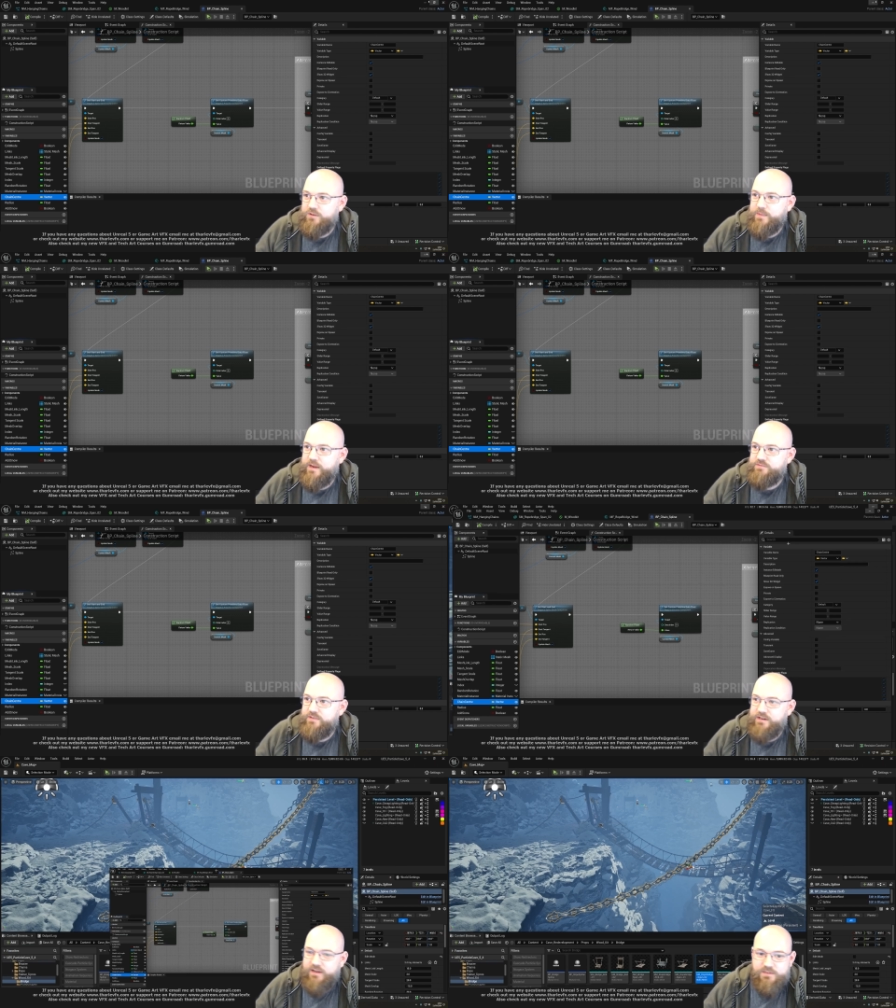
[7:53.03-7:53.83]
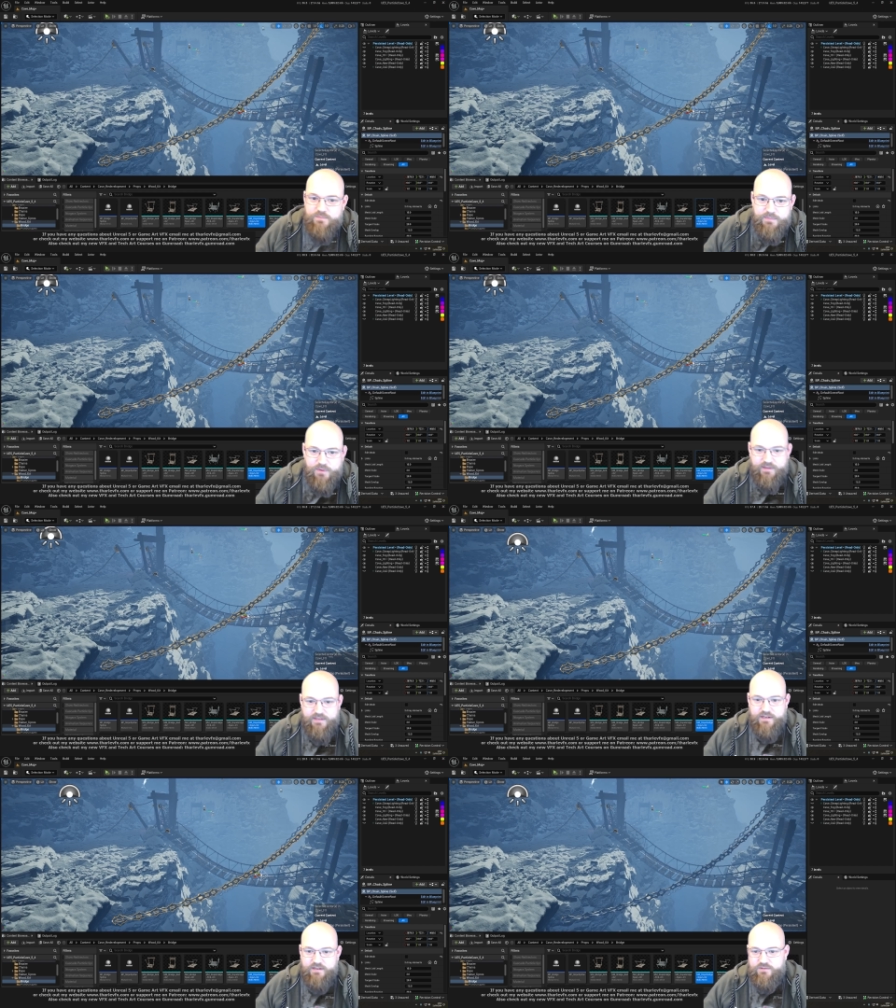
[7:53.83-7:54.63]
space. Really nice when building these
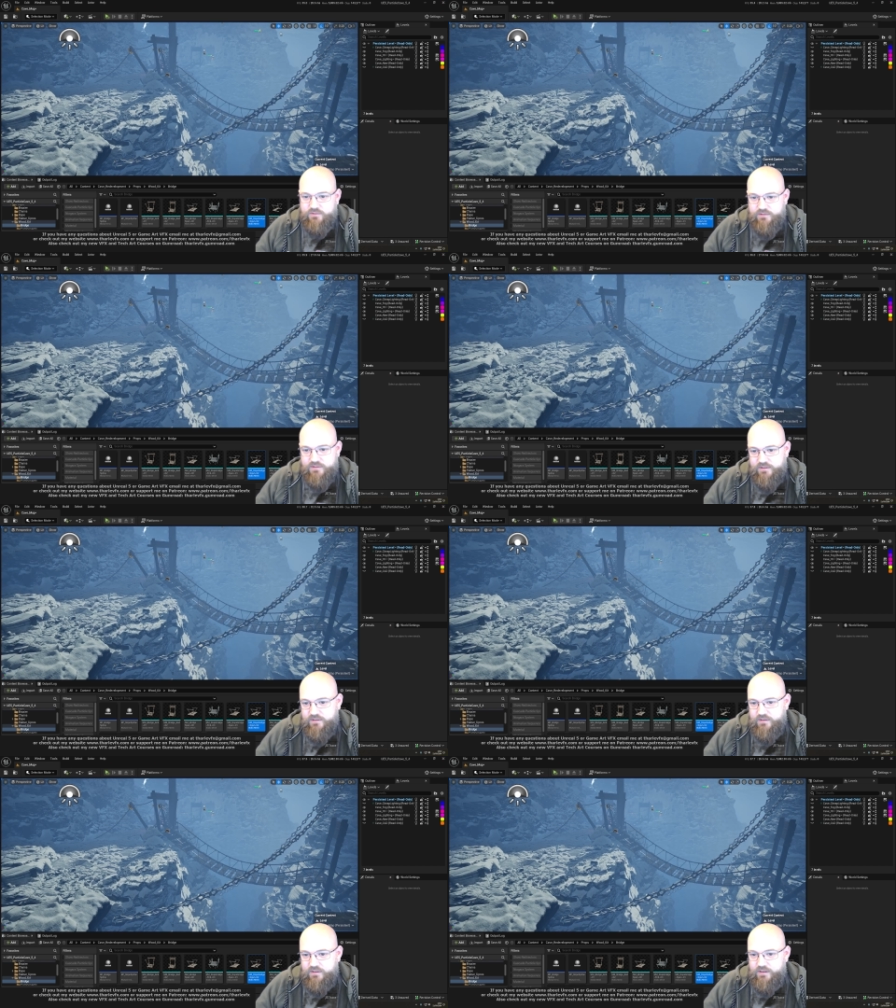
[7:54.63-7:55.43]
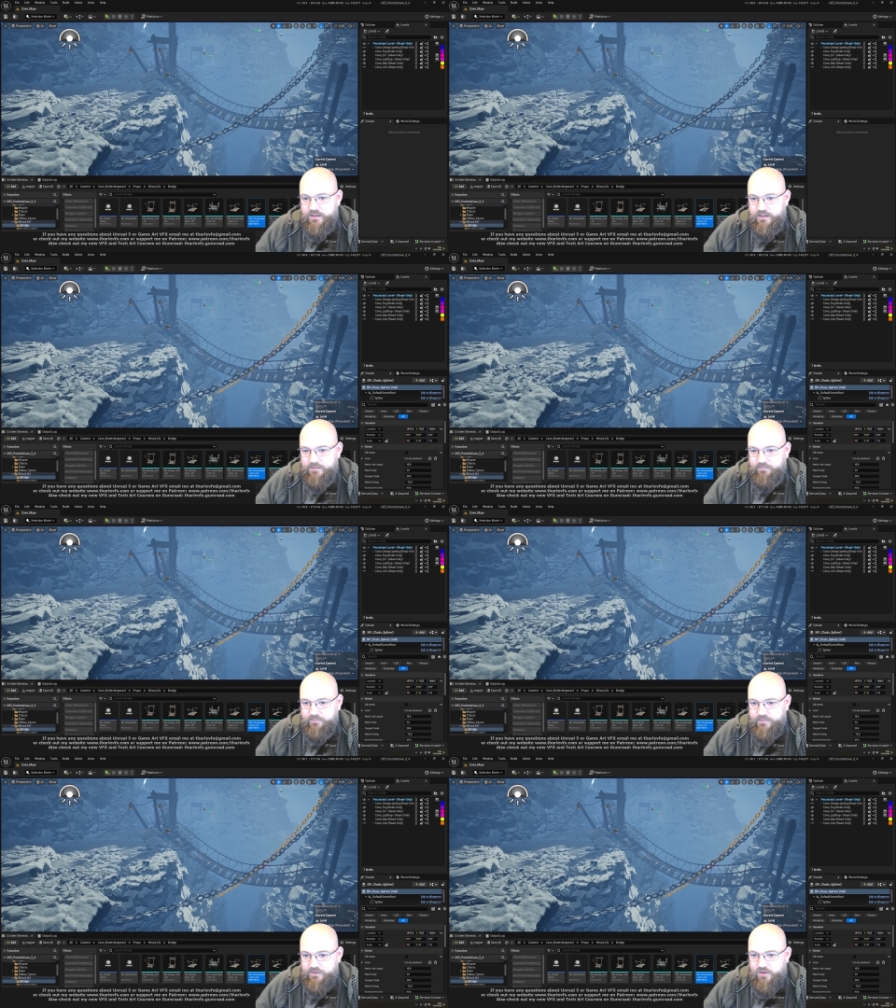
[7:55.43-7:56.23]
kind of tools.
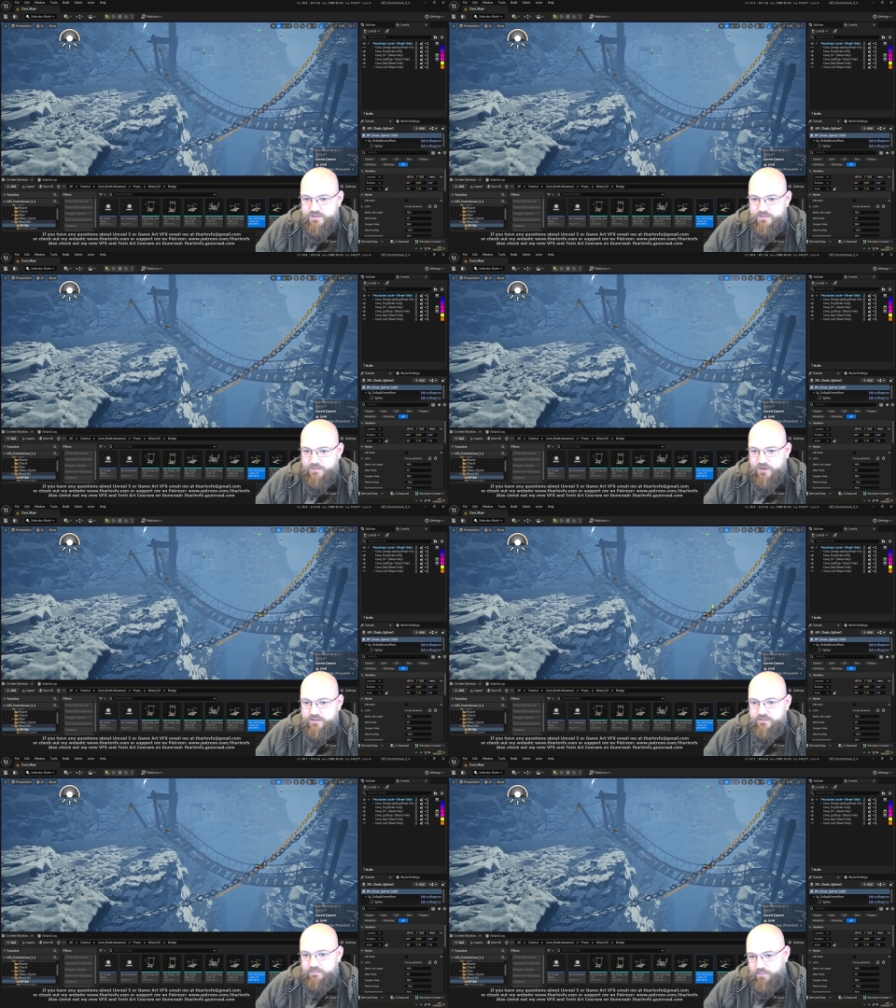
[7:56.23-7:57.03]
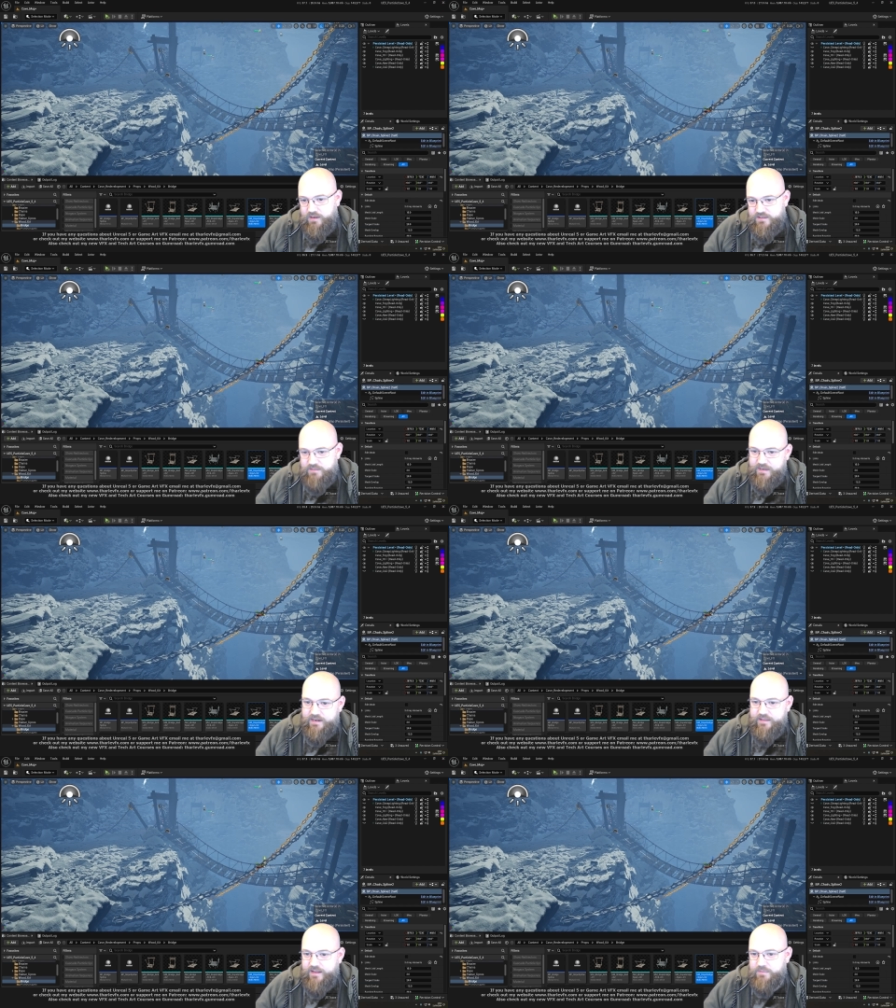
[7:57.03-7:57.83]
Obviously we could plug something in
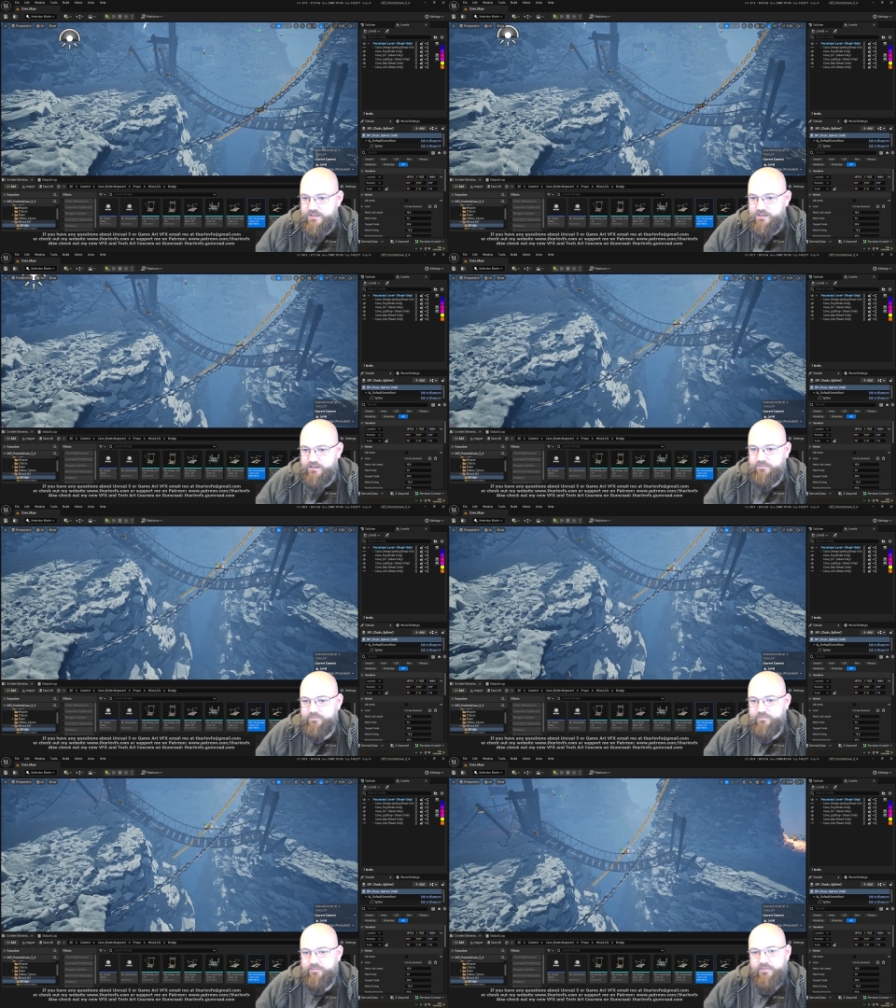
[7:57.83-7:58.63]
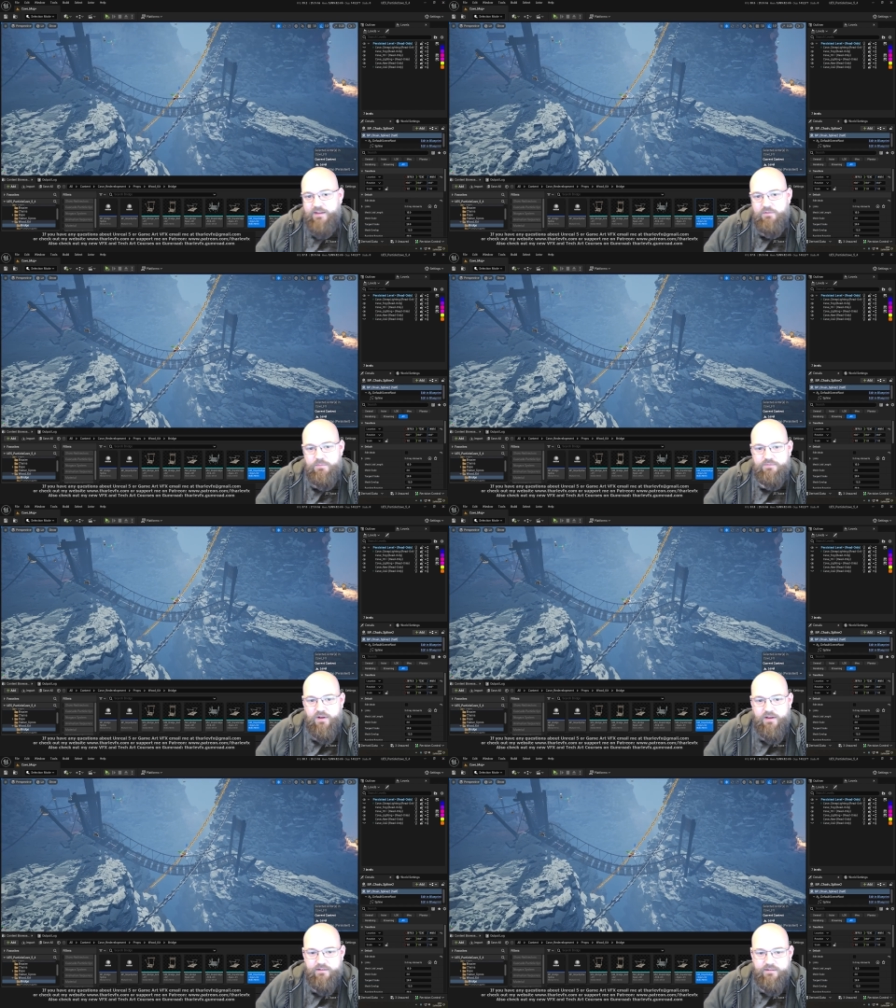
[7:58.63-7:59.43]
at that position, that would be
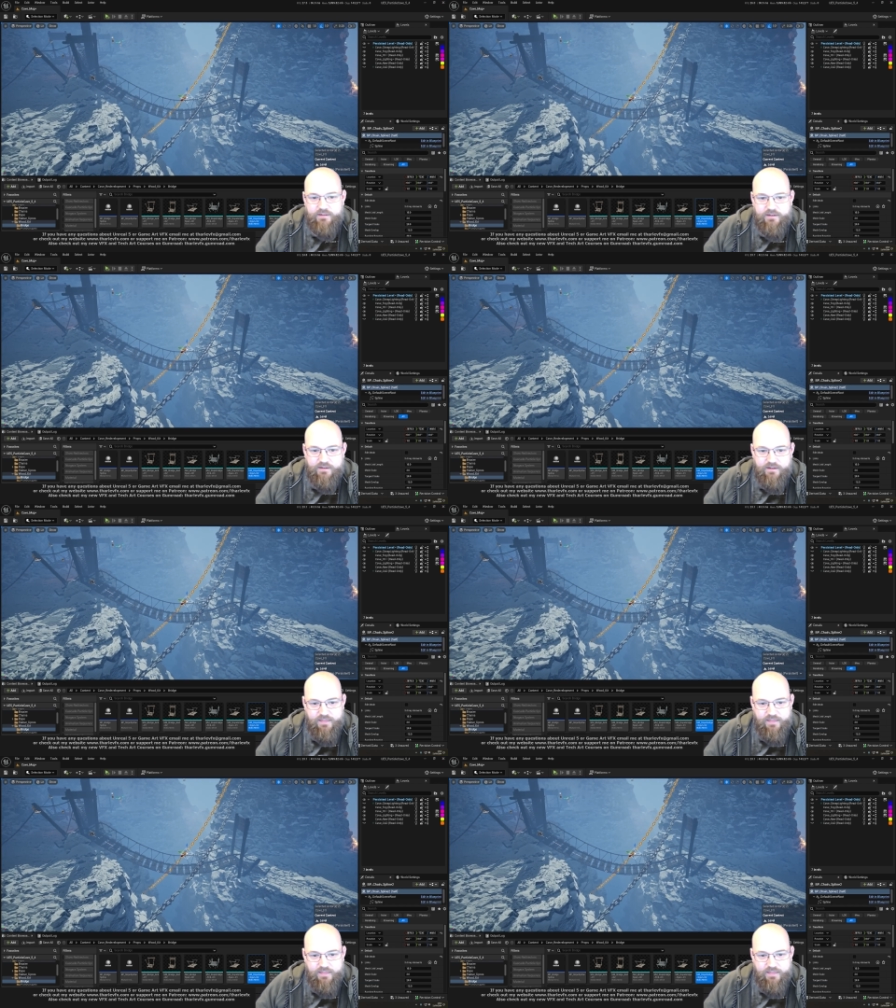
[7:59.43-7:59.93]
fine. And I